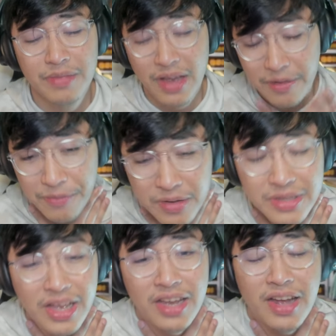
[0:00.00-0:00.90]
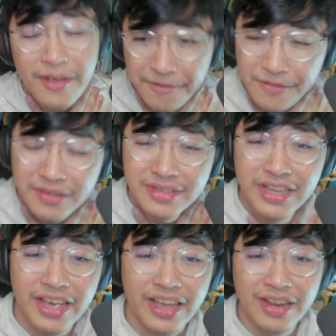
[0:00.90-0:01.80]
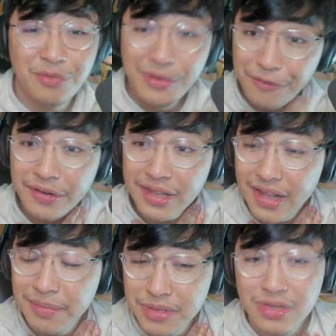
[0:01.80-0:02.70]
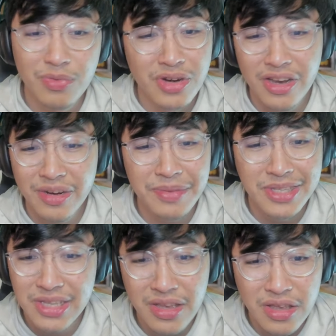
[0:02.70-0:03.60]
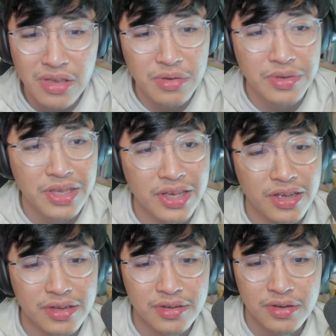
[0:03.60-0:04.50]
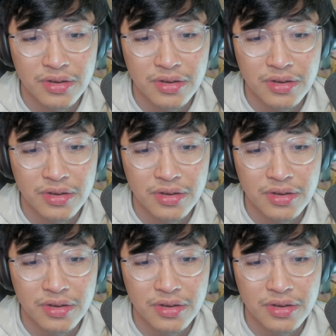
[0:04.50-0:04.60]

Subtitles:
I feel that. We feel a lump too. We're not gonna be seeing you again.